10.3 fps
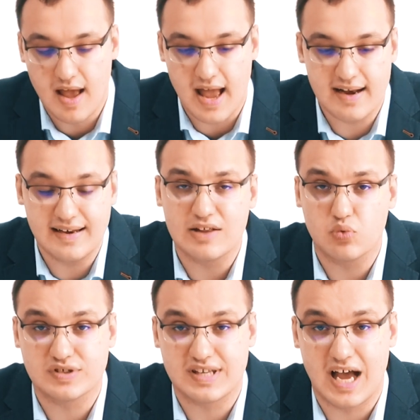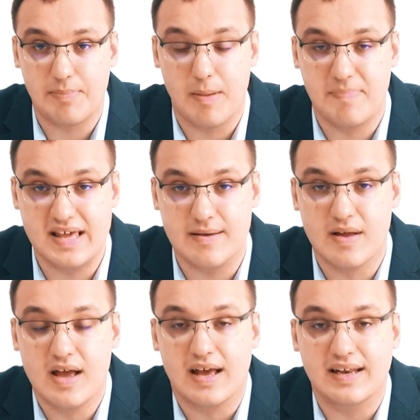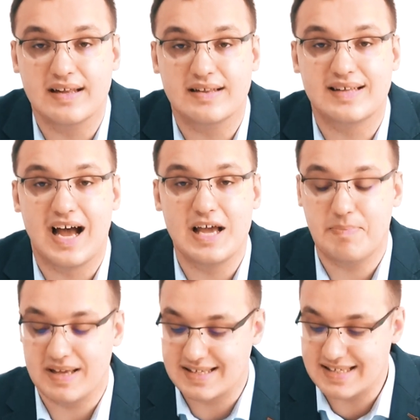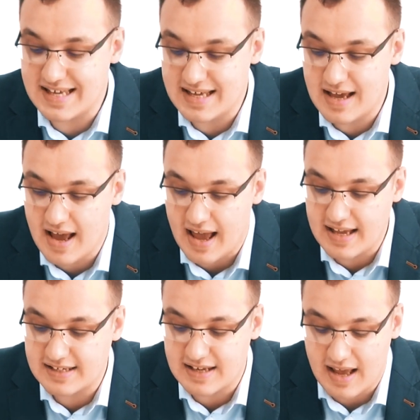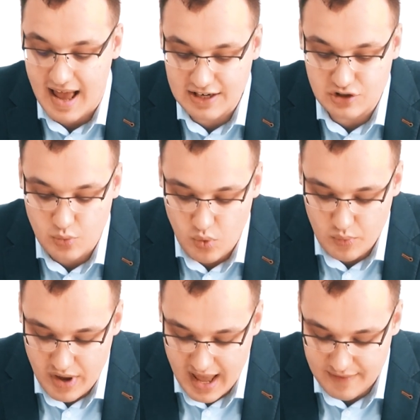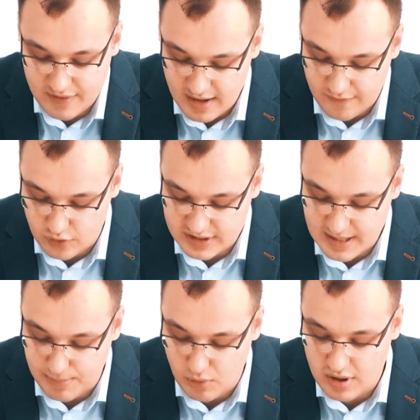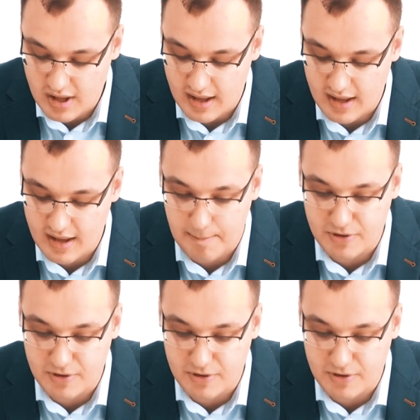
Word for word: and that was type B. The type C is actually when we have, for example, uh,